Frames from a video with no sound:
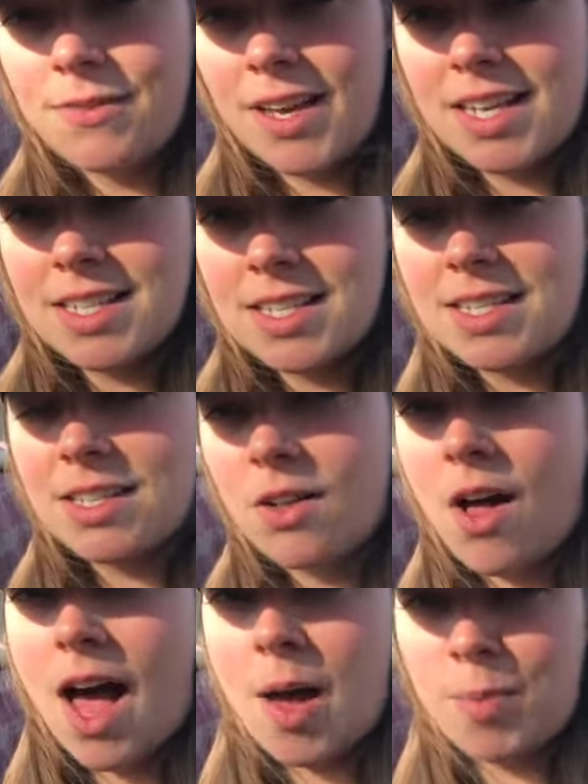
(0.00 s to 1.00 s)
fix his
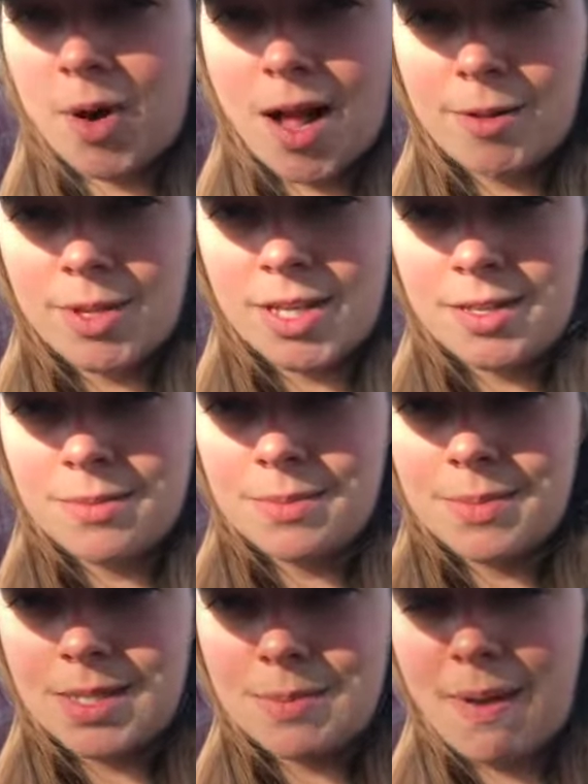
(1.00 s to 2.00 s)
little eye
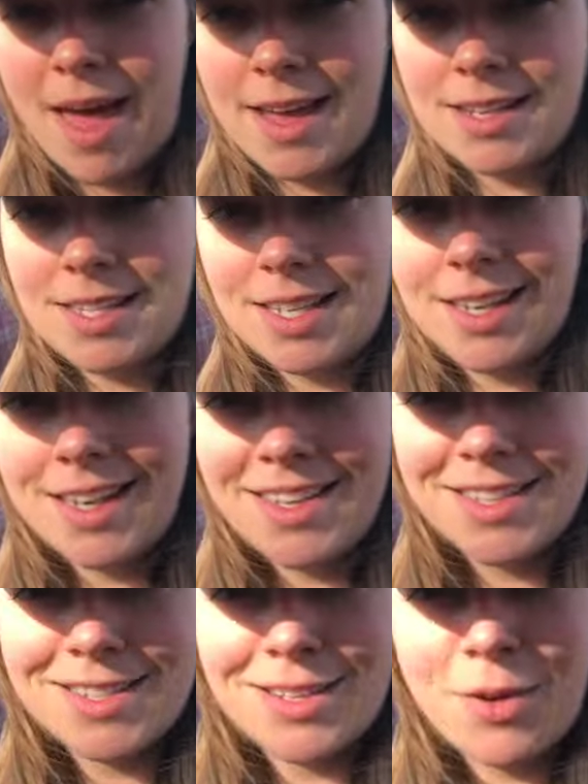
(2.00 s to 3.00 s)
problems, but he
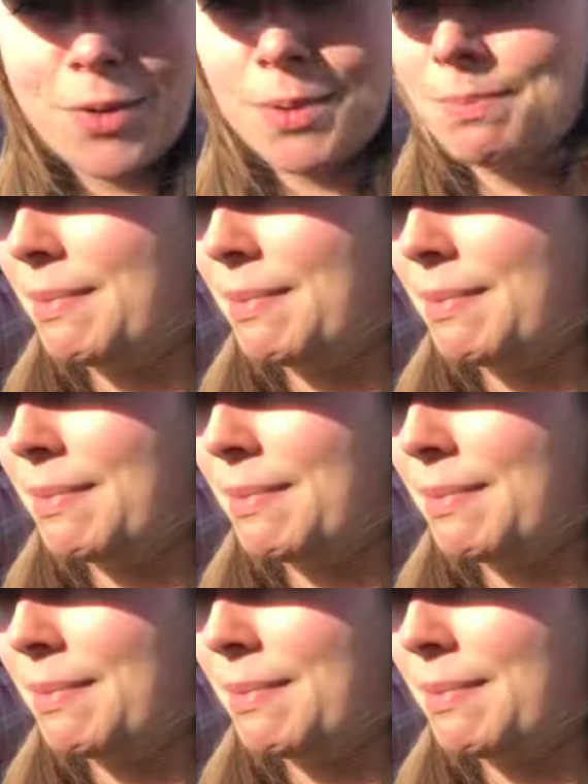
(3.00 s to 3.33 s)
is an old